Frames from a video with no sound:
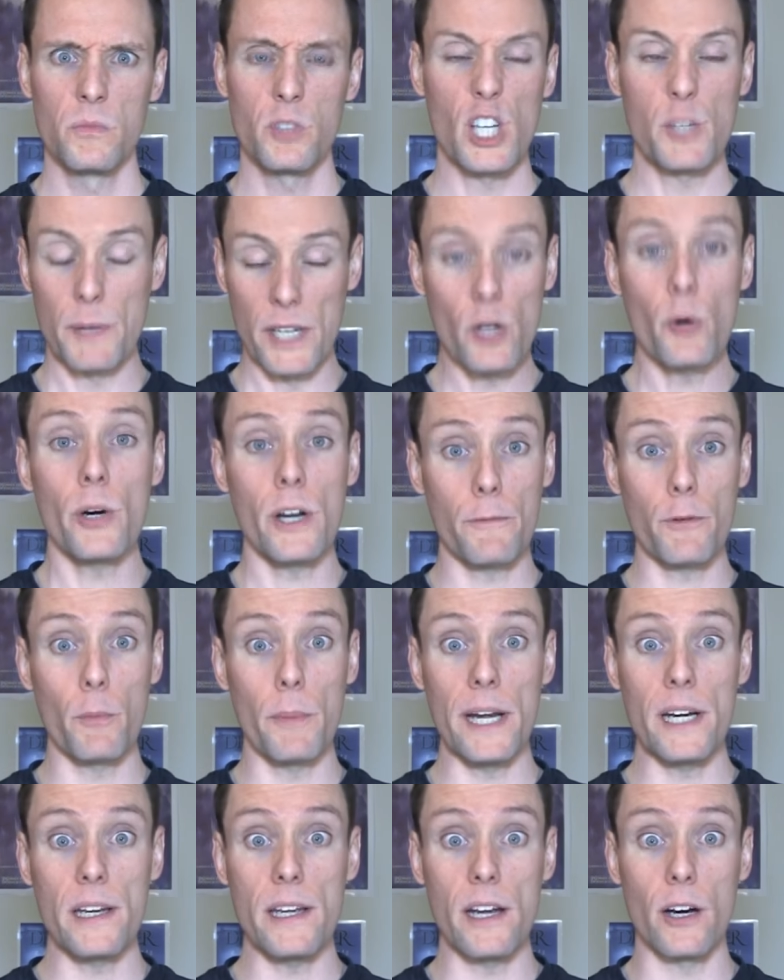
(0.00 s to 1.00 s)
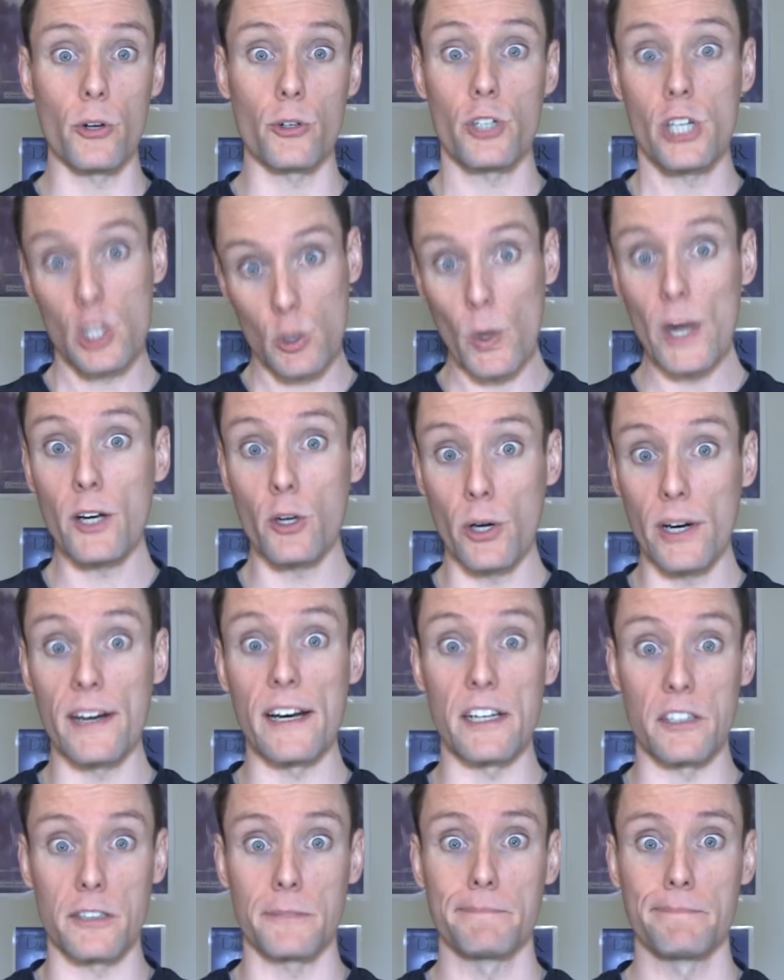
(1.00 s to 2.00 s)
She's been doing it for many years. She's quite good
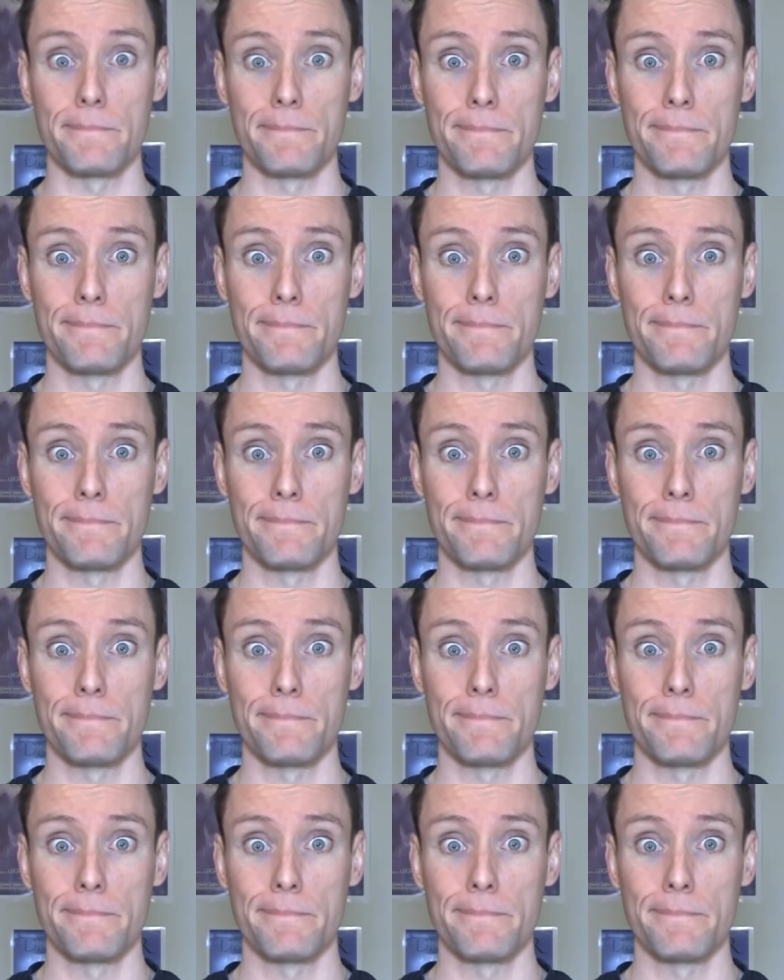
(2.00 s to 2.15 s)
at it.